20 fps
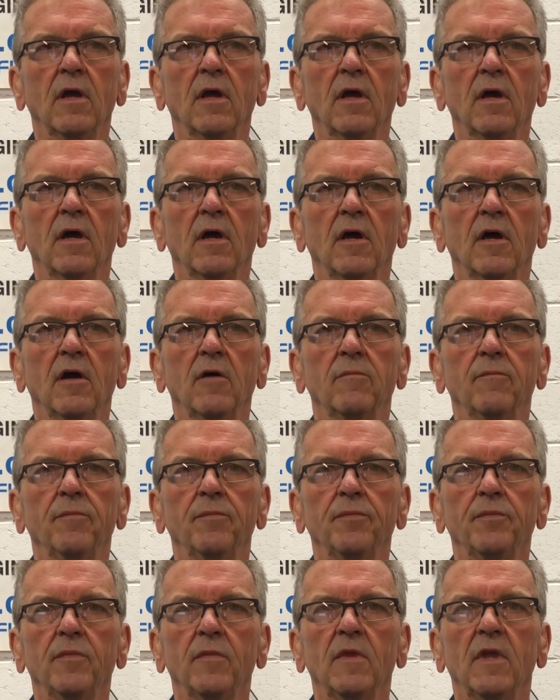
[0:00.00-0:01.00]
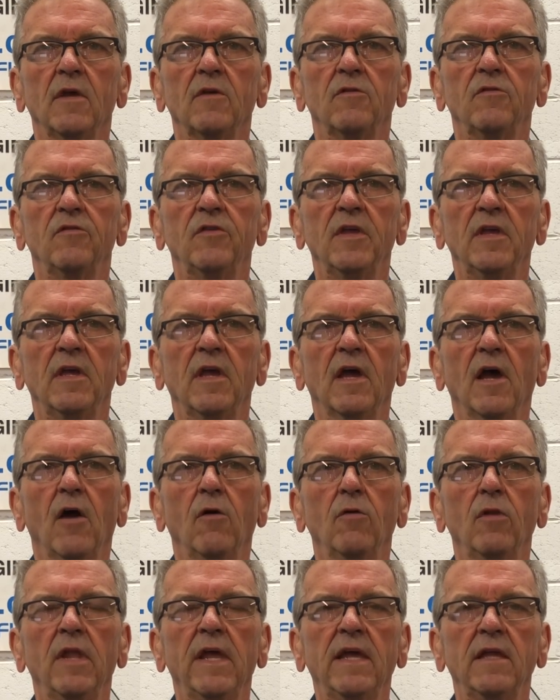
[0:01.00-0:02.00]
Um, see how
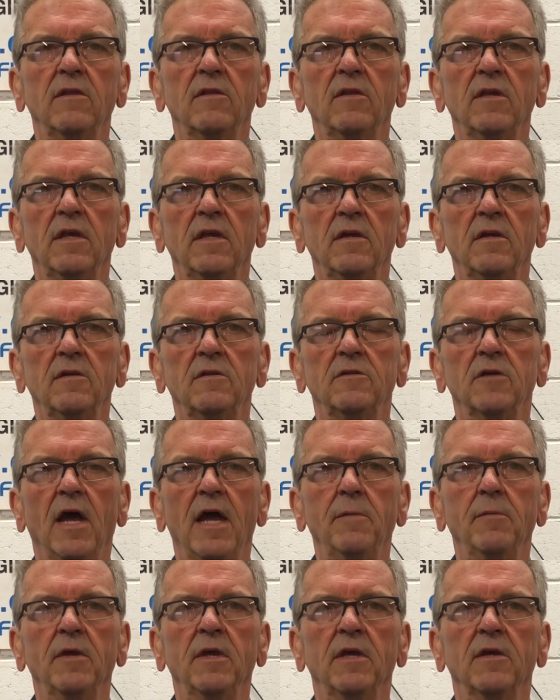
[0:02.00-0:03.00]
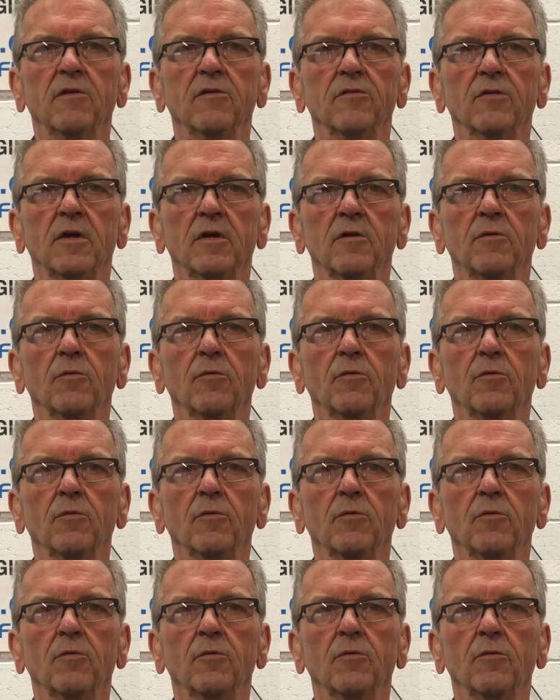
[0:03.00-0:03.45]
late the timing is on the